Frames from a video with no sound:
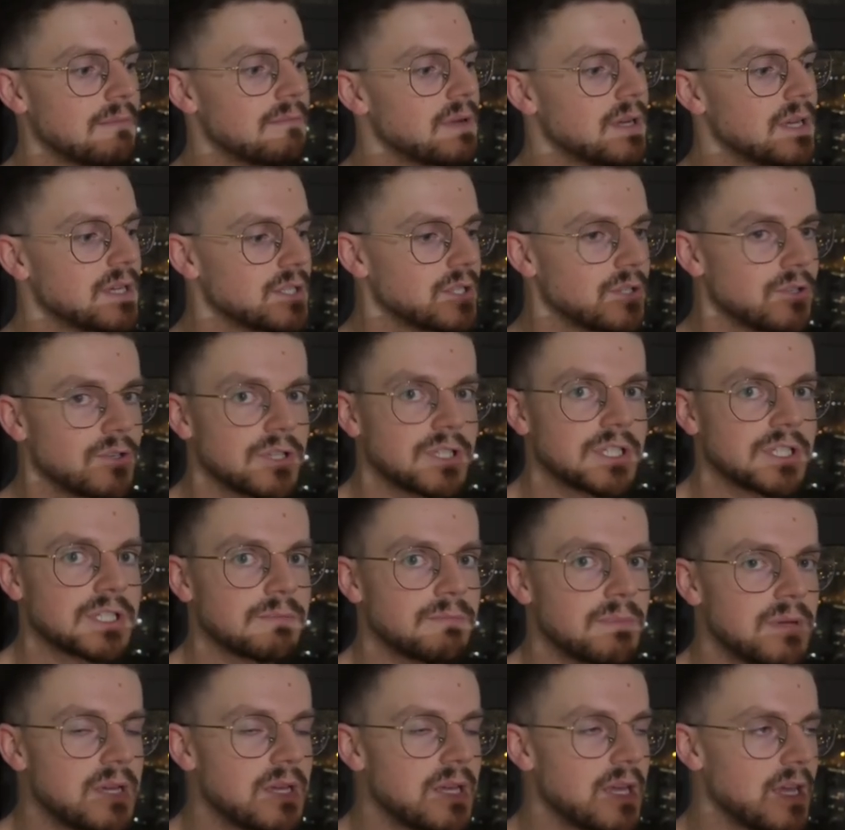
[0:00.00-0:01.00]
because you're just
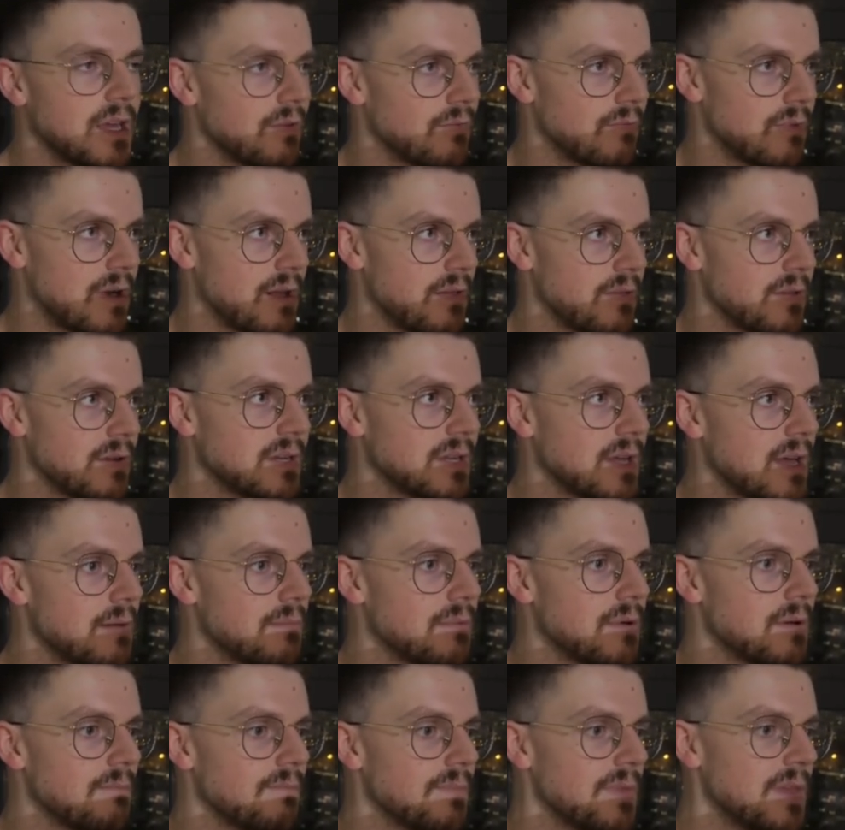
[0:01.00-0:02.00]
speaking rather than
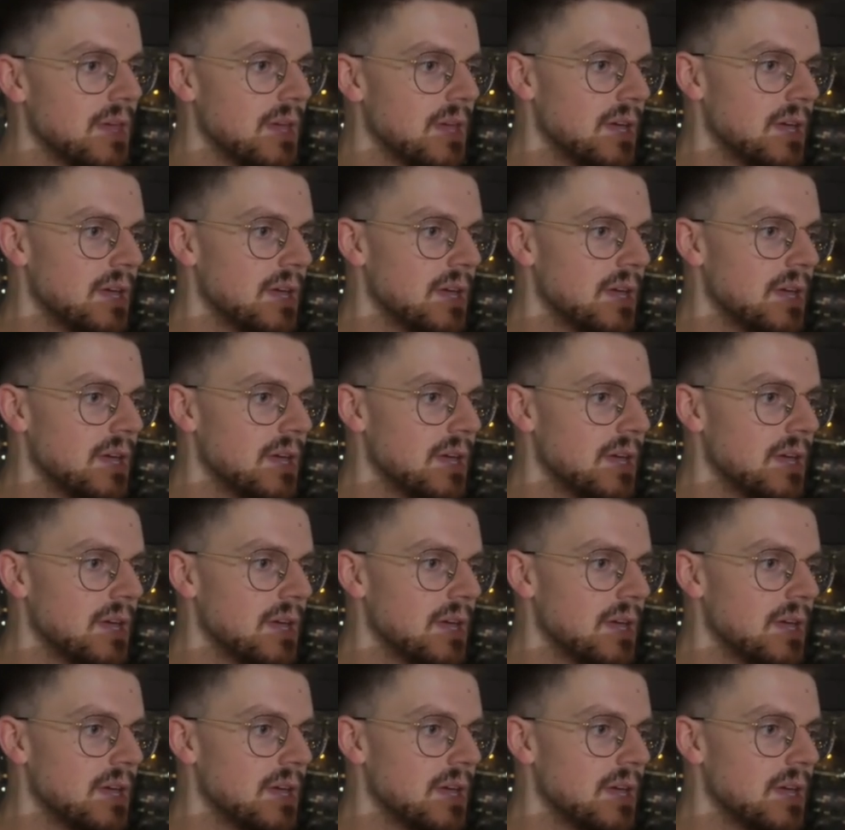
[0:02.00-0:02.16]
typing.